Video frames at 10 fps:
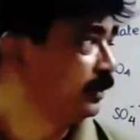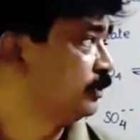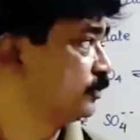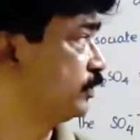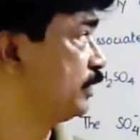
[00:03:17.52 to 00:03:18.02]

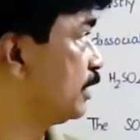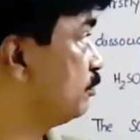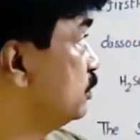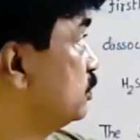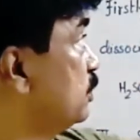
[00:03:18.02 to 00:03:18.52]
So that
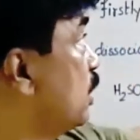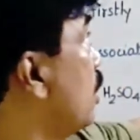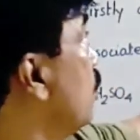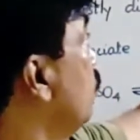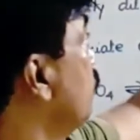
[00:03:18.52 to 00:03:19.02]
means
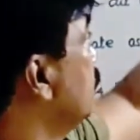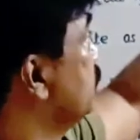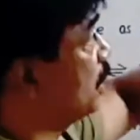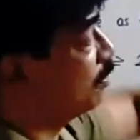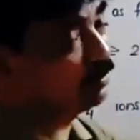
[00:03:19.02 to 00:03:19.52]
now the
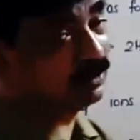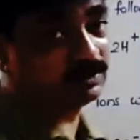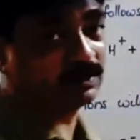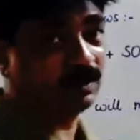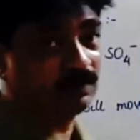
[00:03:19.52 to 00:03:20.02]
chapter
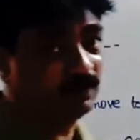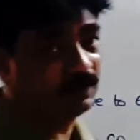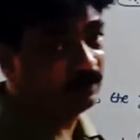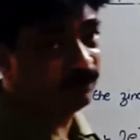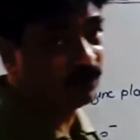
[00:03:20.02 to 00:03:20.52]
has
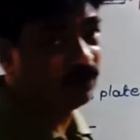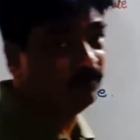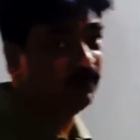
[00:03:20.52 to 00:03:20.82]
converted from